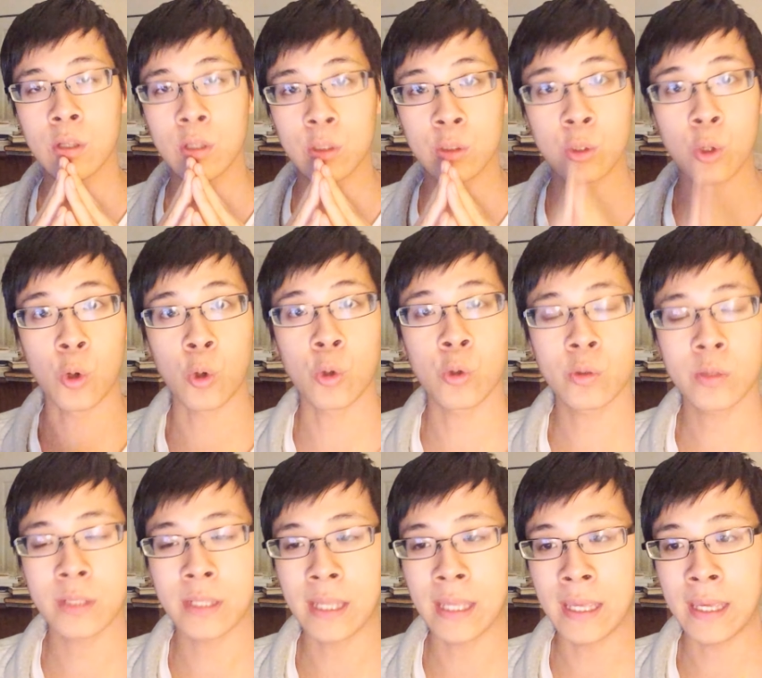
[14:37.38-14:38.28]

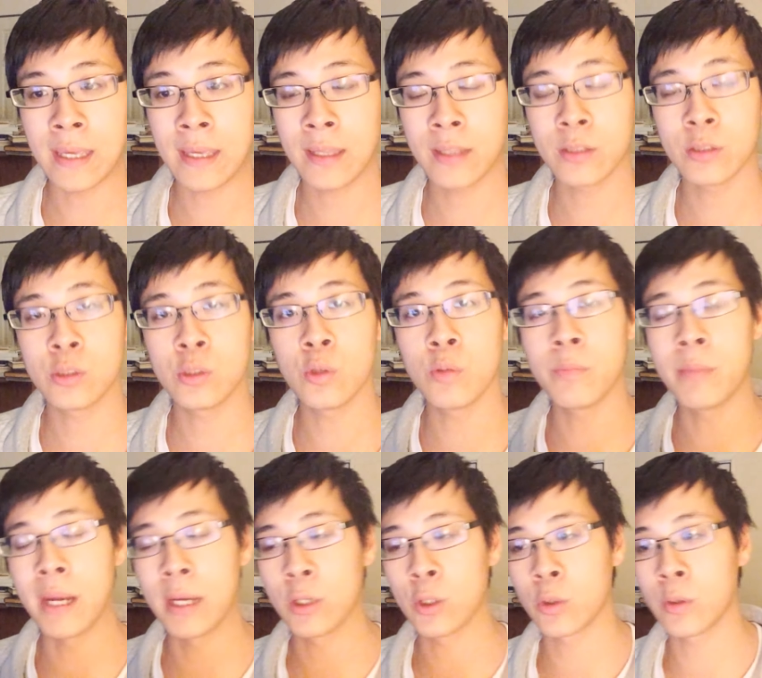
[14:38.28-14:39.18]
learn and do
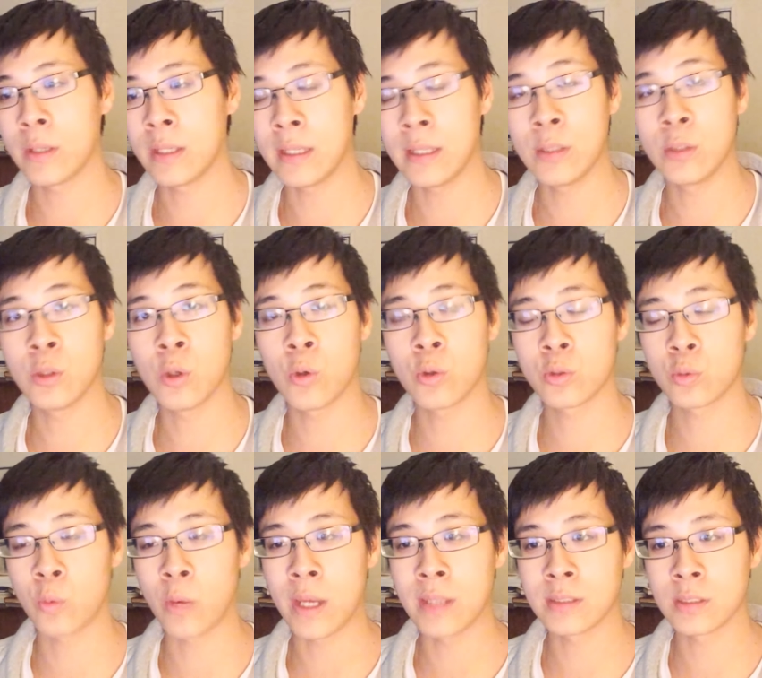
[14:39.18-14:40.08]
better in
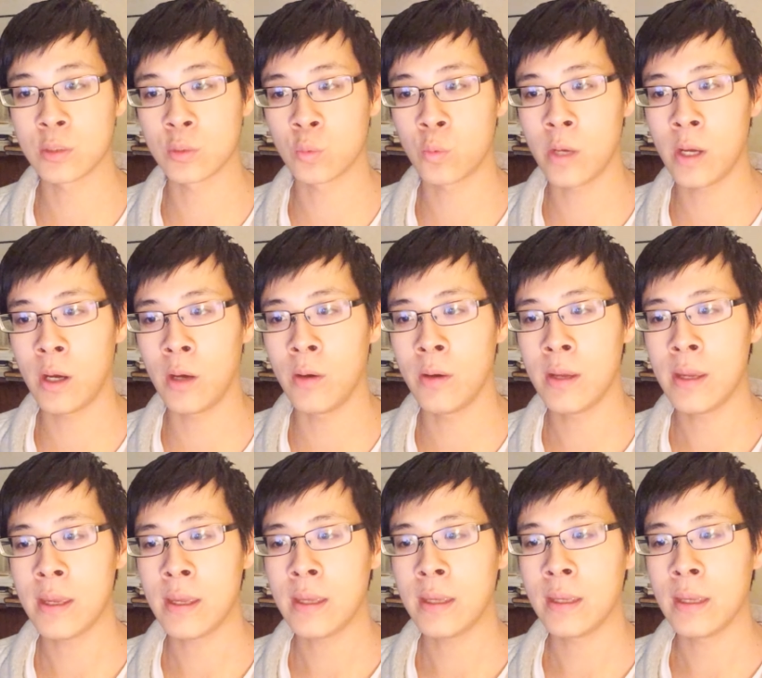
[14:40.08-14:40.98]
those ways as well.
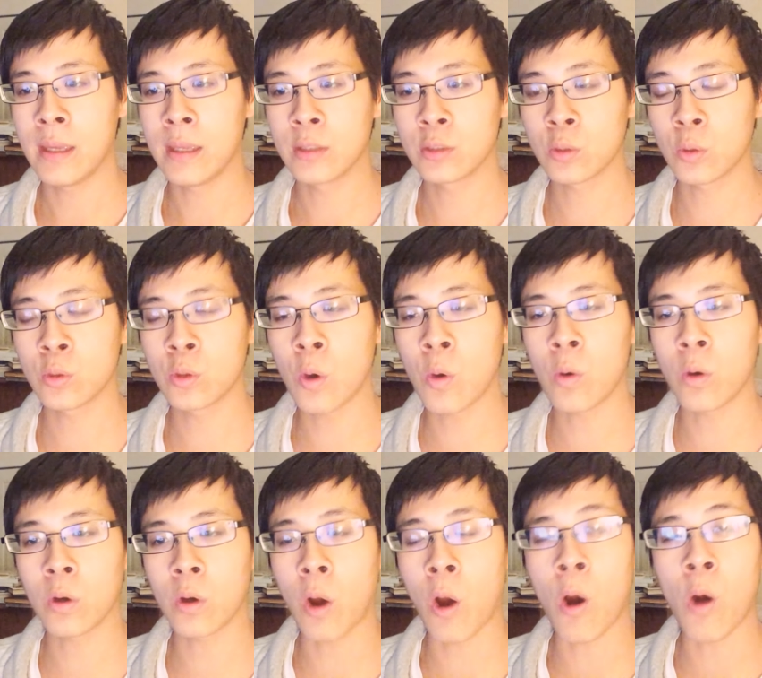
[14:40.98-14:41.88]
And so
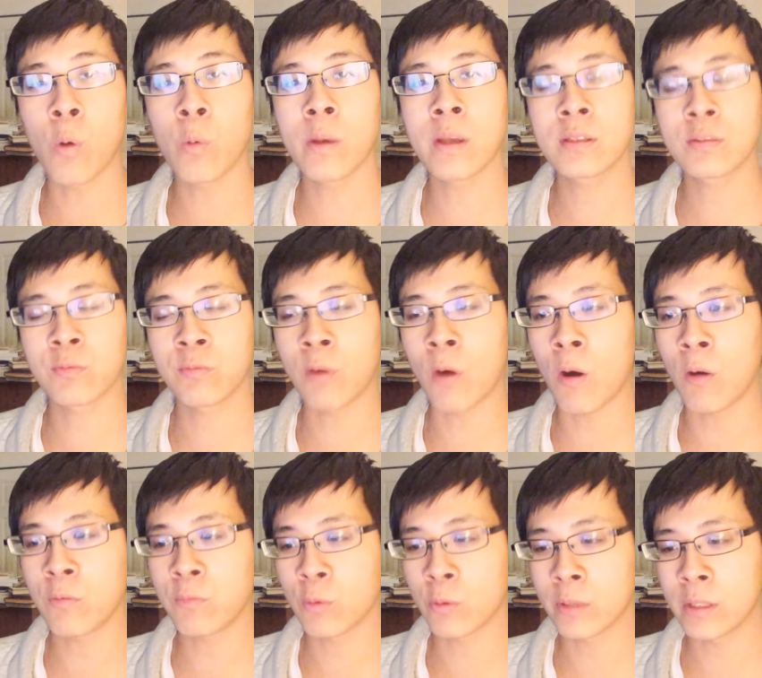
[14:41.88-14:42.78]
don't always
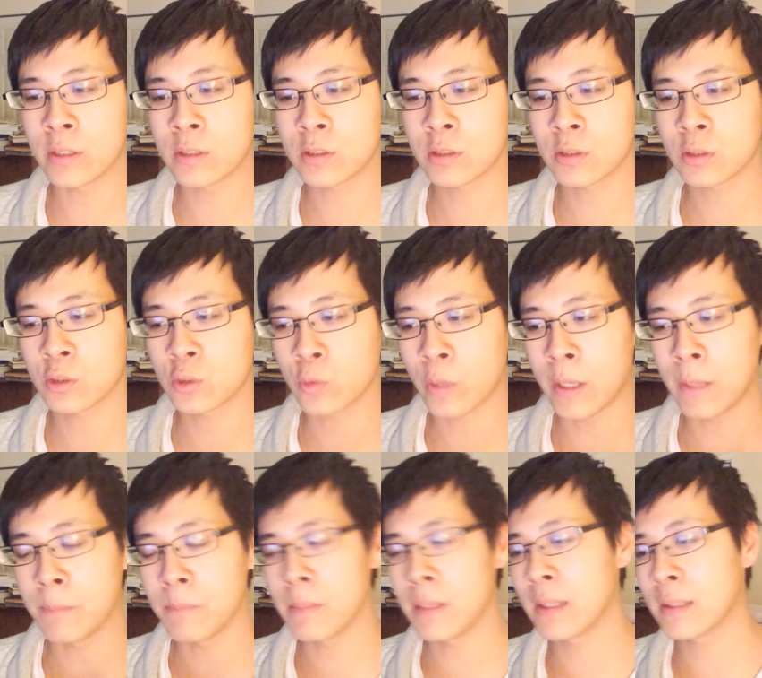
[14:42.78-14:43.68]
fall for this
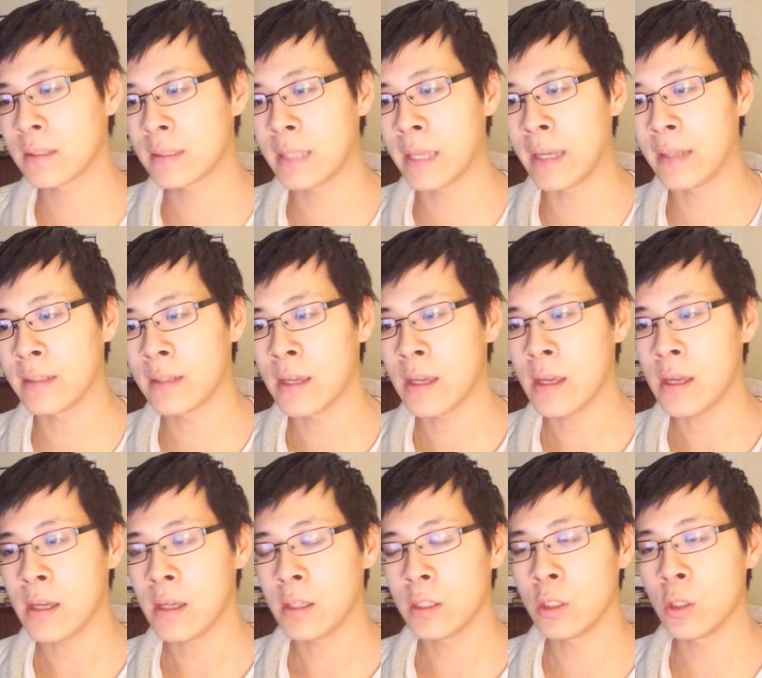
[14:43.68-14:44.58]
straight myth that,
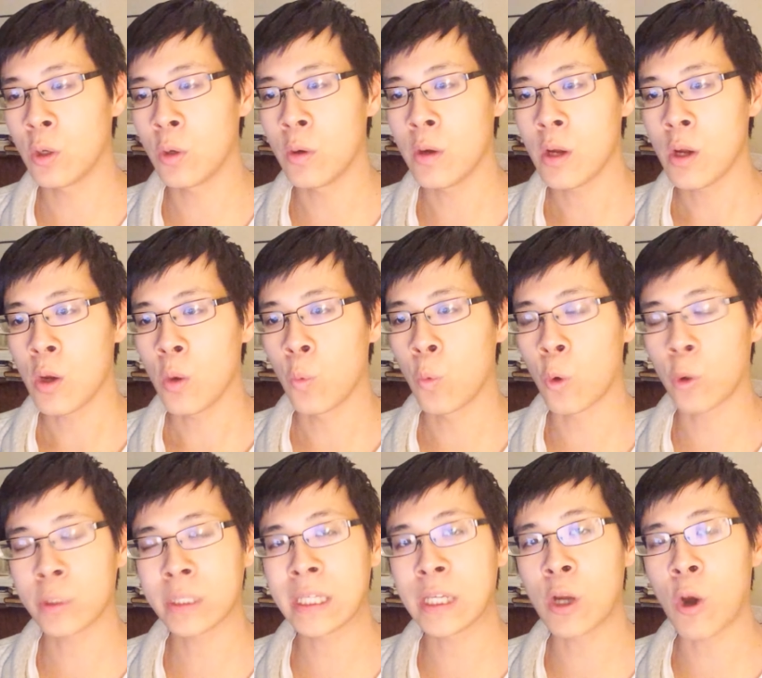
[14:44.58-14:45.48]
you know,
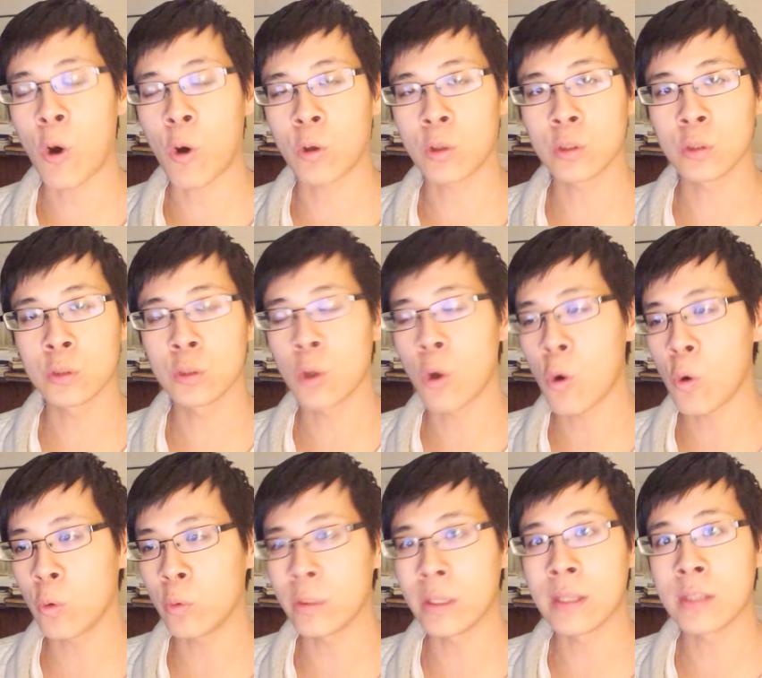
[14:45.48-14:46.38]
working hard
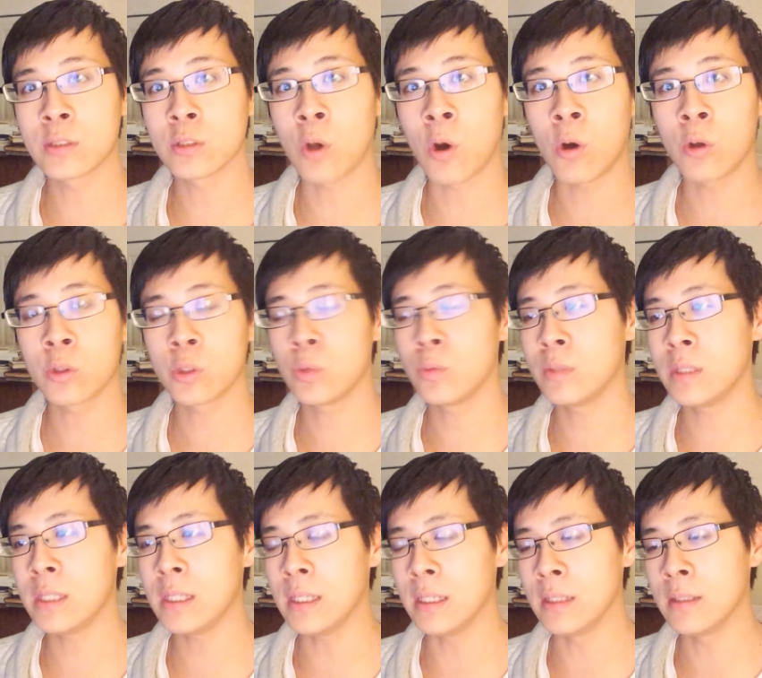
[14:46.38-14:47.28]
alone is all you
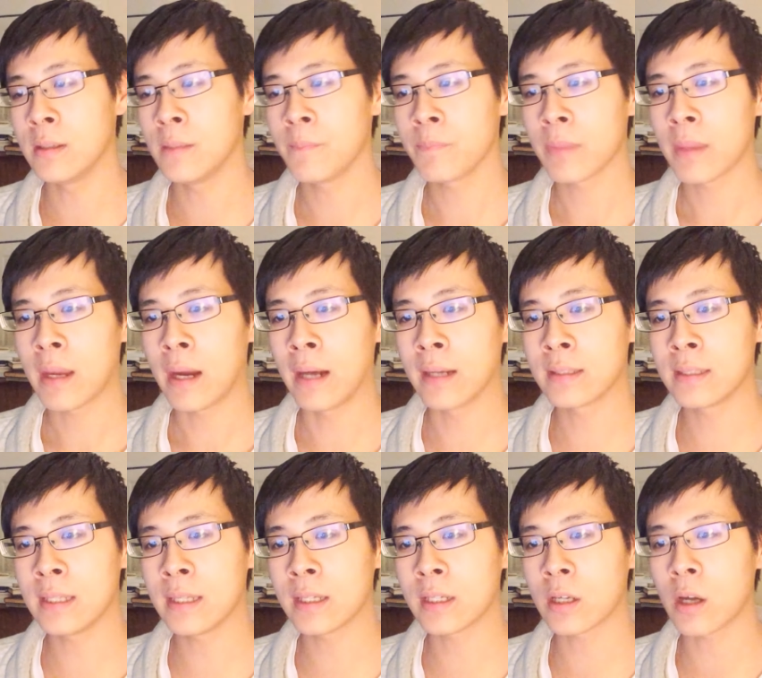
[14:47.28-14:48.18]
need. I
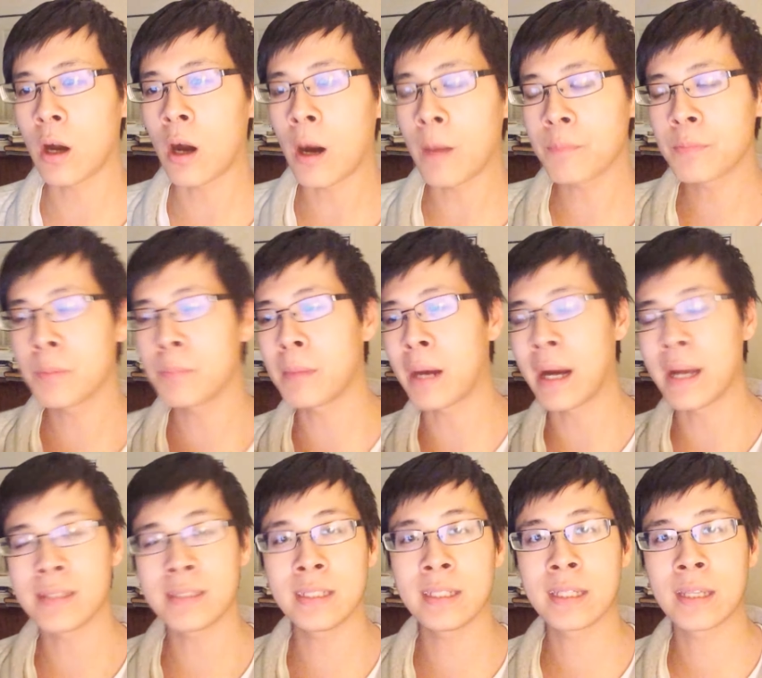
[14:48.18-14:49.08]
think
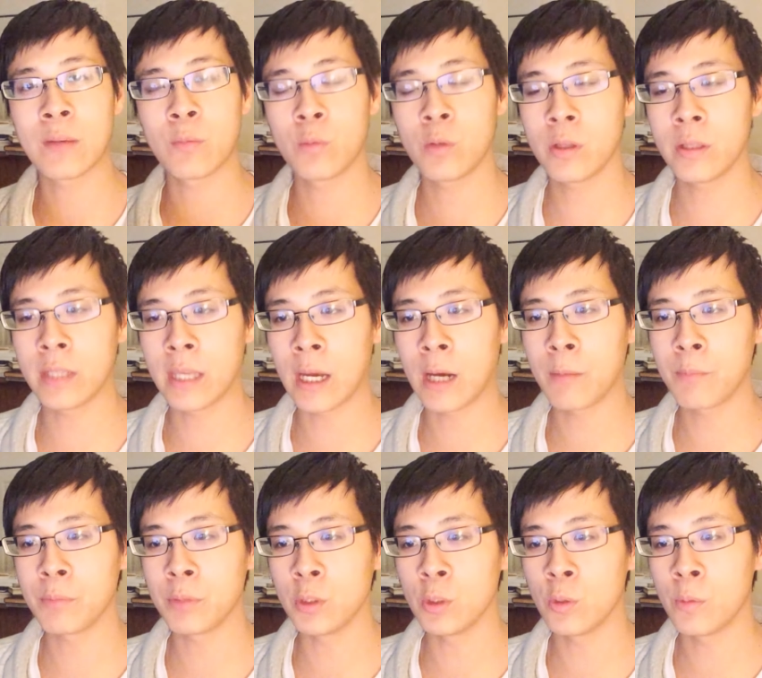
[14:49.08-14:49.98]
optimizing can really
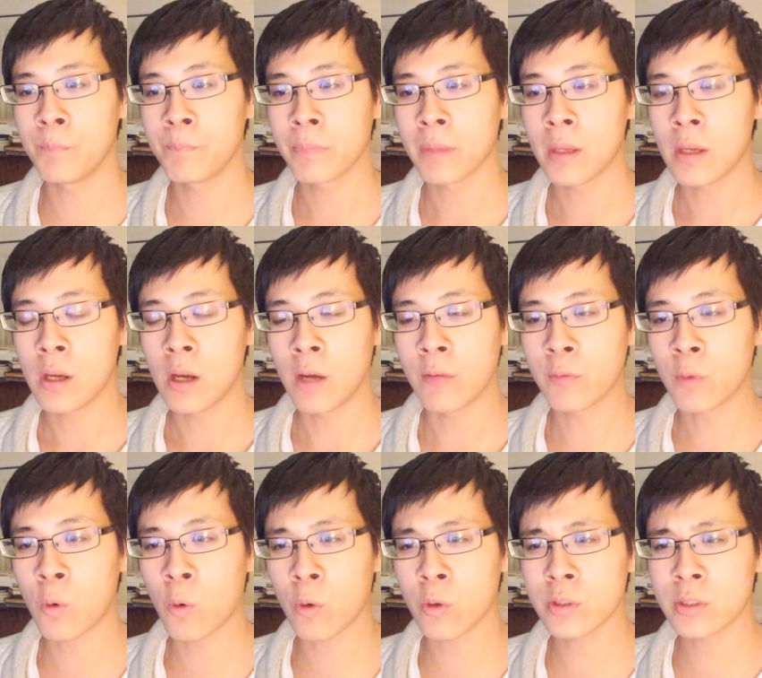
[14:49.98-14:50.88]
help you. Of
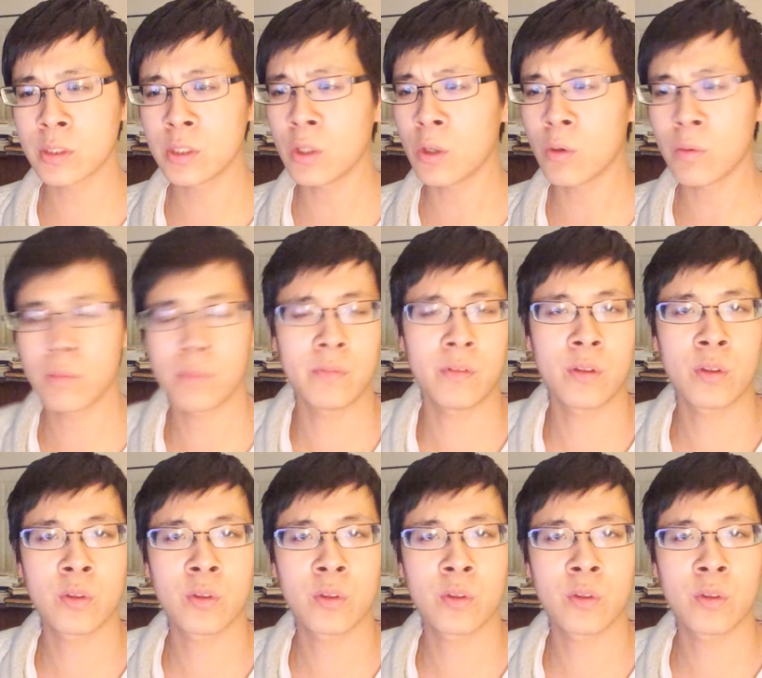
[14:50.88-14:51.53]
course, you know,